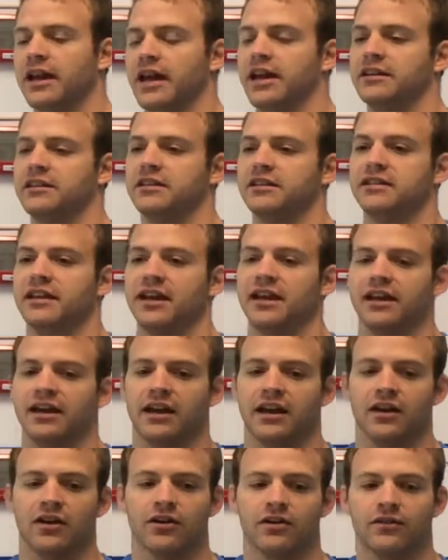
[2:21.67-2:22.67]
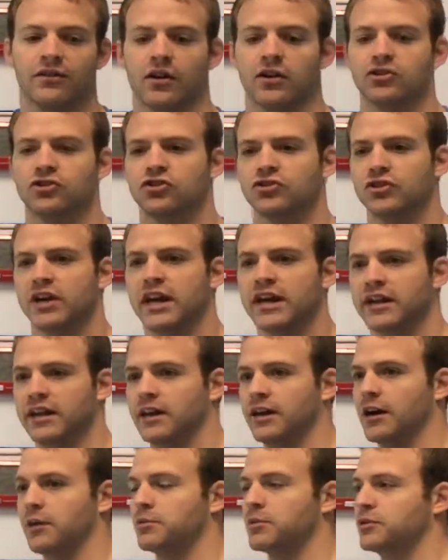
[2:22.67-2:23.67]
and to take care of our
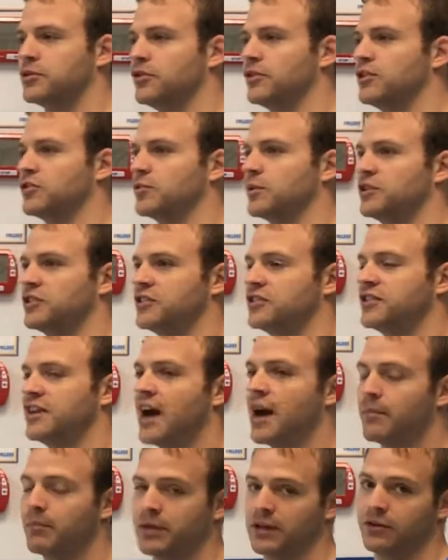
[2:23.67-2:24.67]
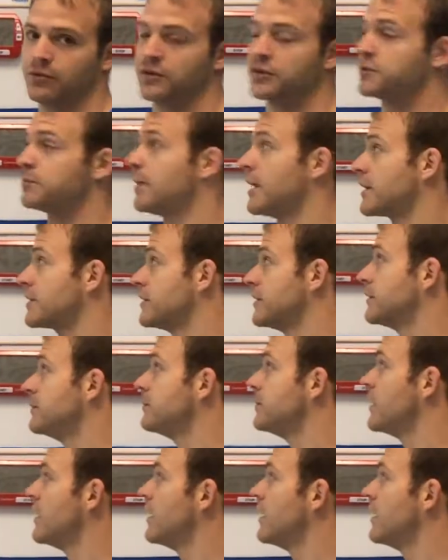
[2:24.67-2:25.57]
trading opportunities, which is not being respected.